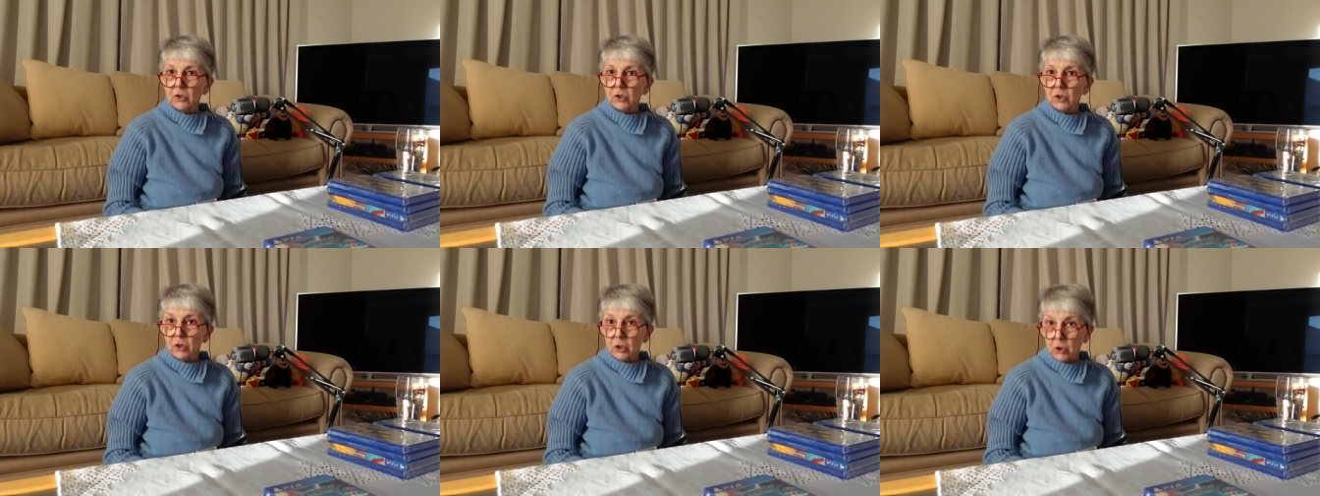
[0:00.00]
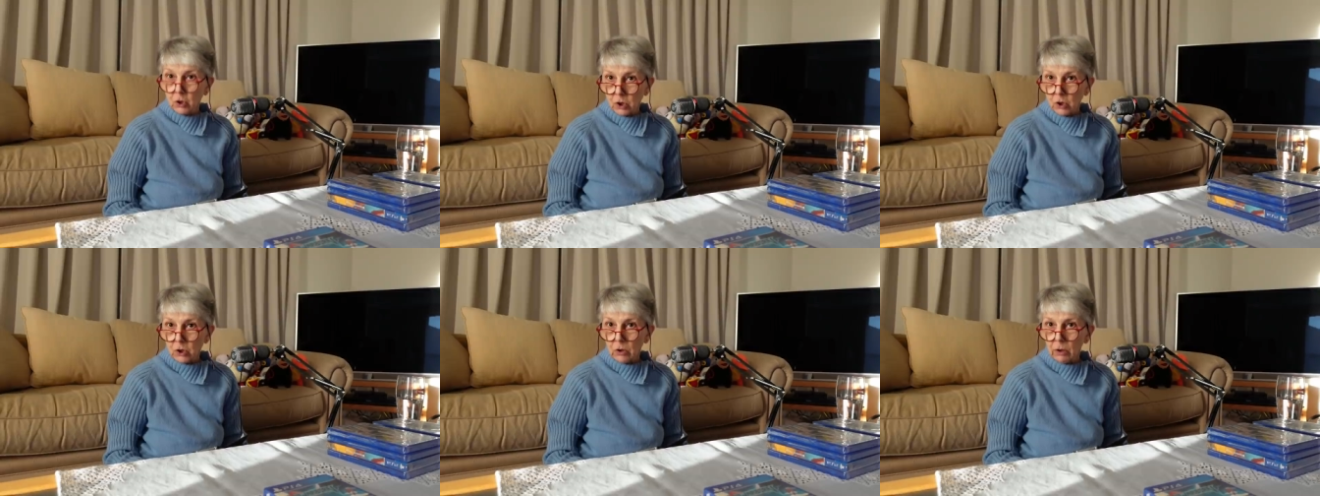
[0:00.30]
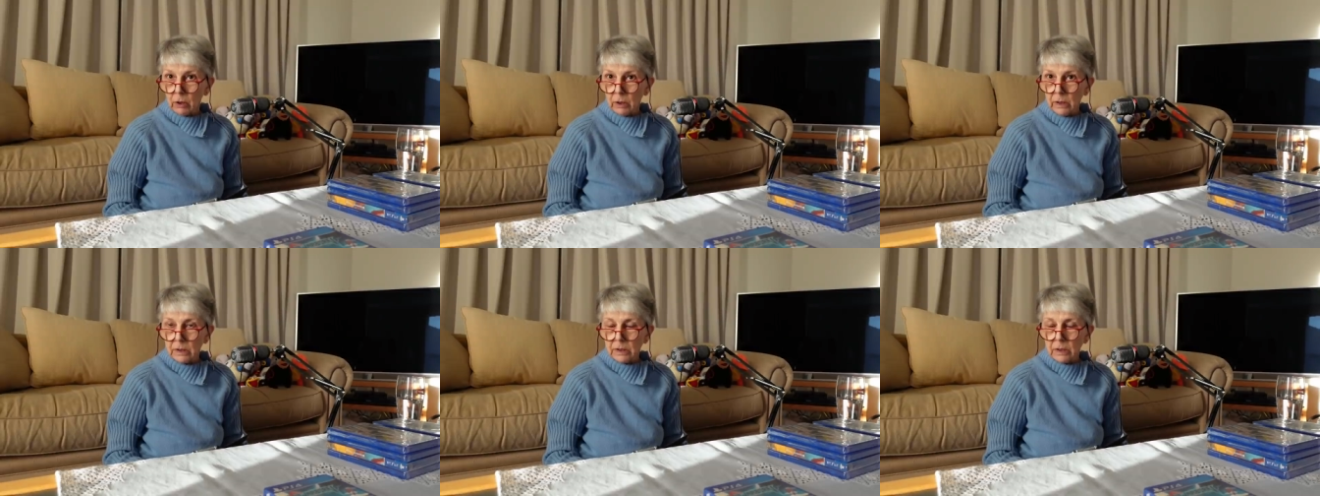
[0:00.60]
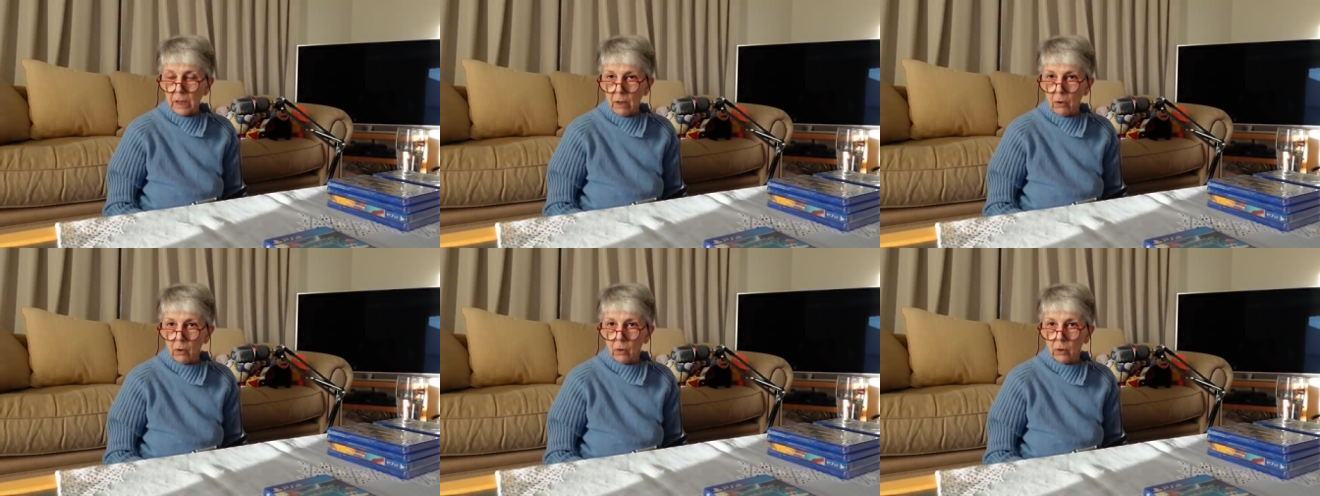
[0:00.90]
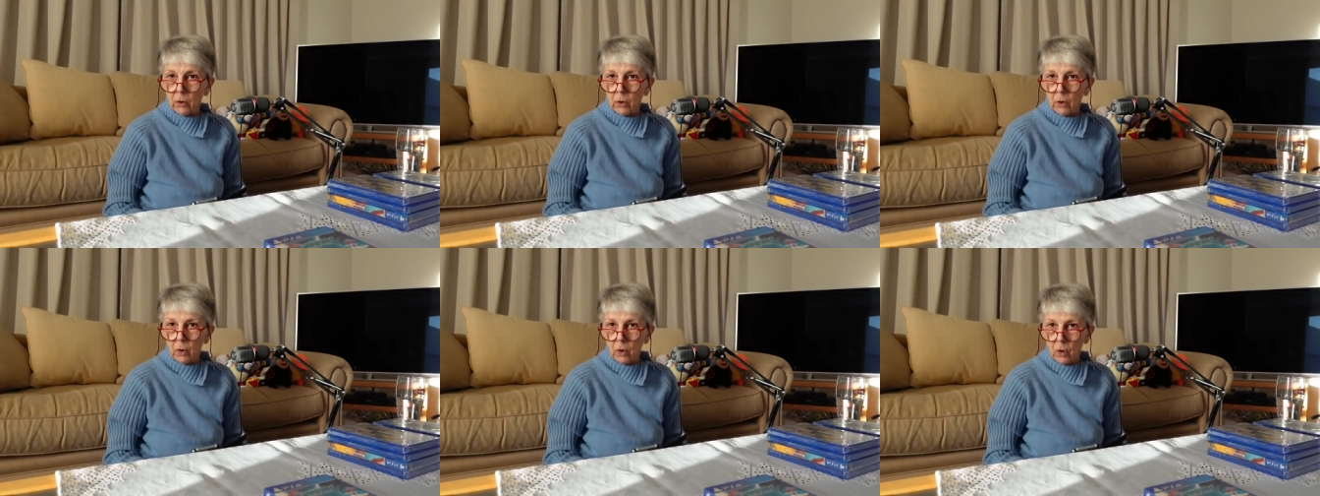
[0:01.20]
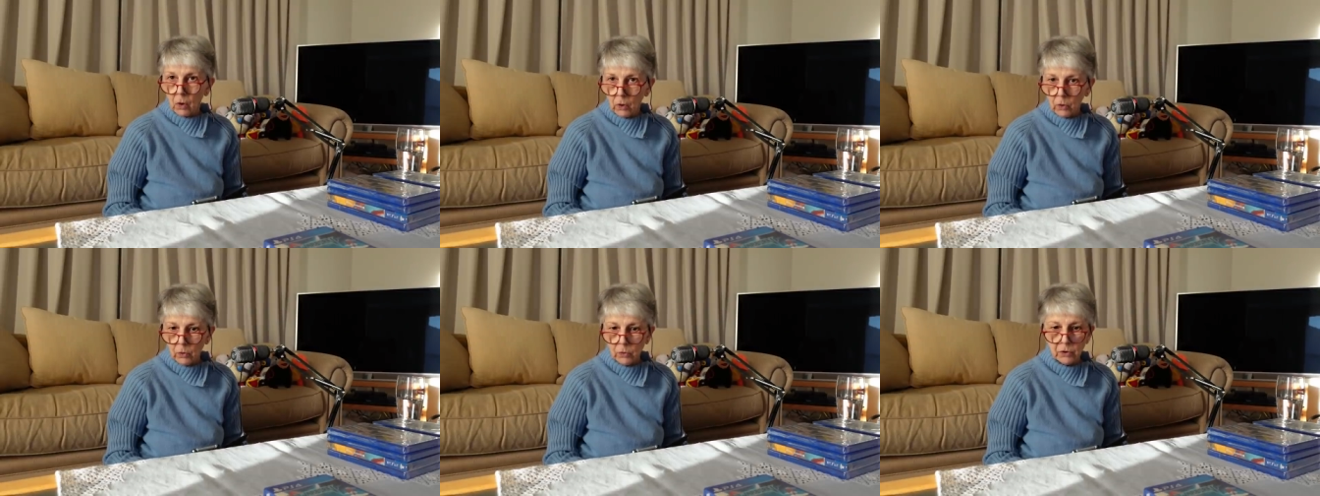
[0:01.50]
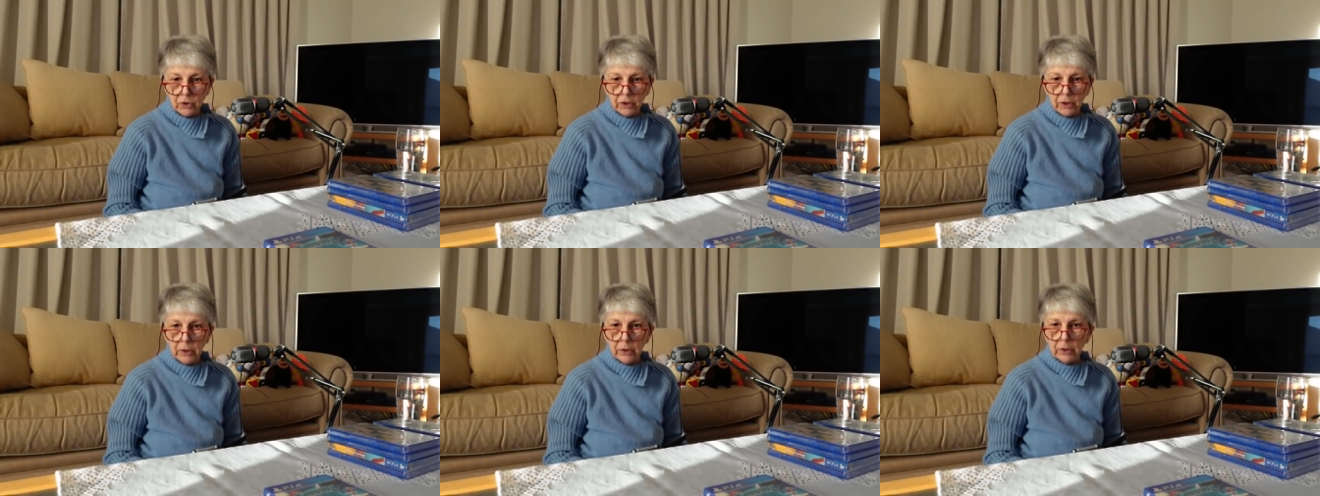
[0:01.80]
Digitally
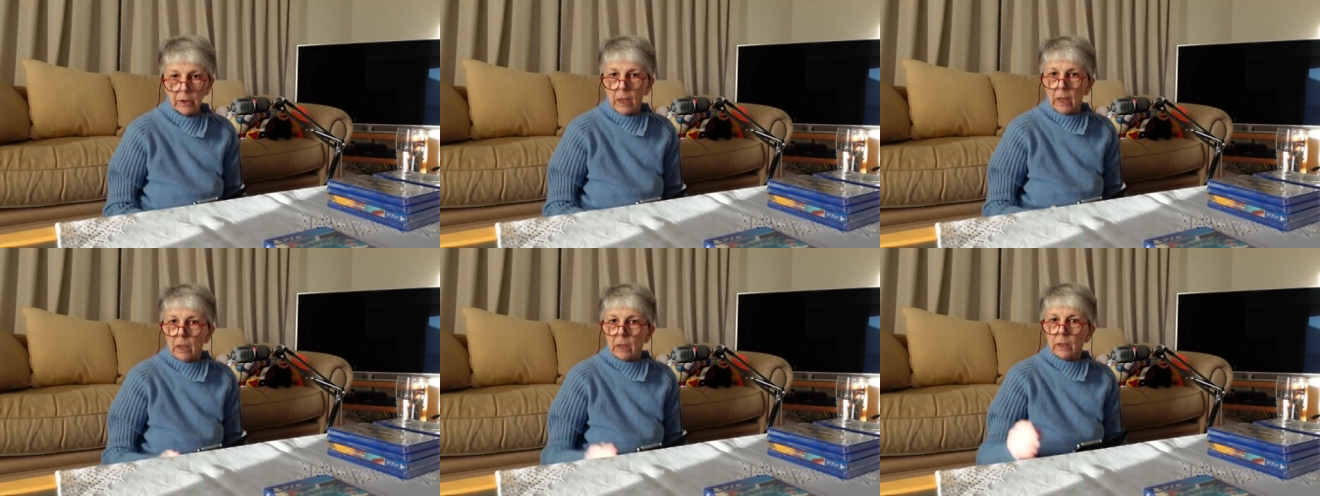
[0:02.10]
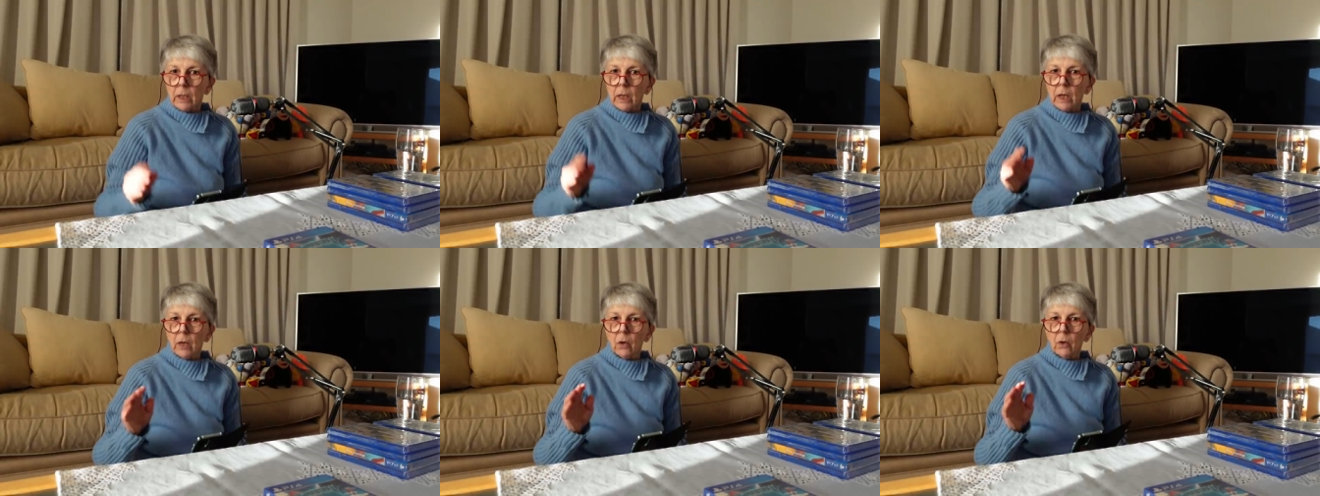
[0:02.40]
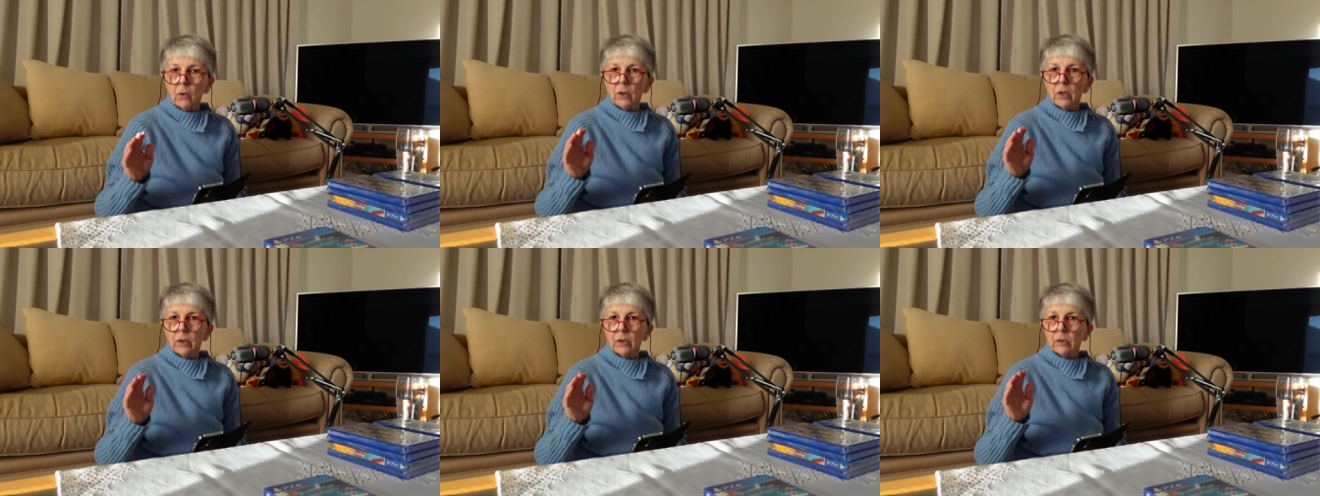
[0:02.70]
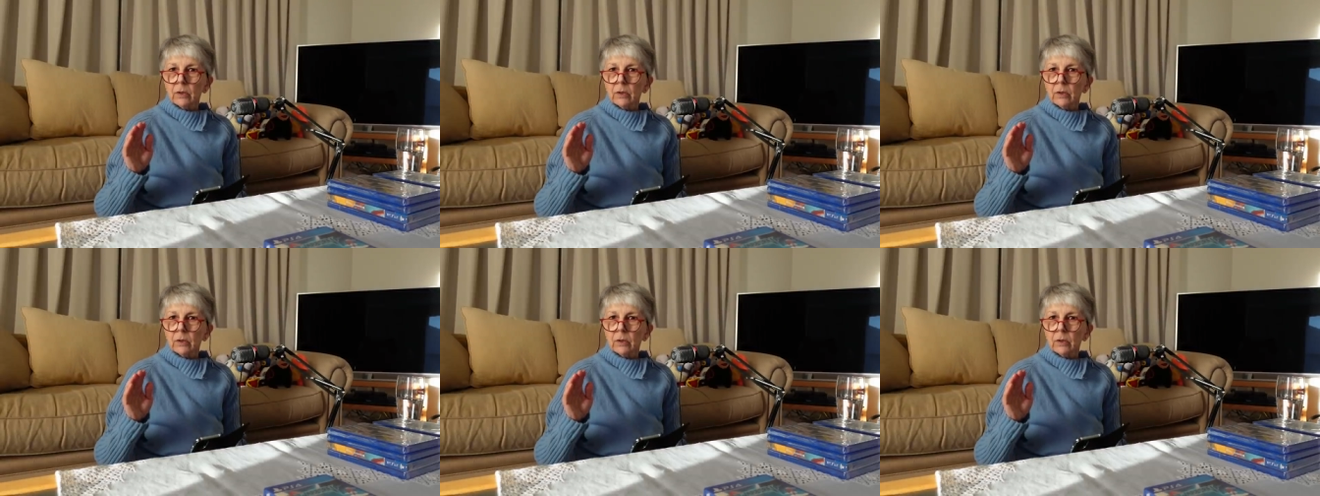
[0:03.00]
Downloaded. Now,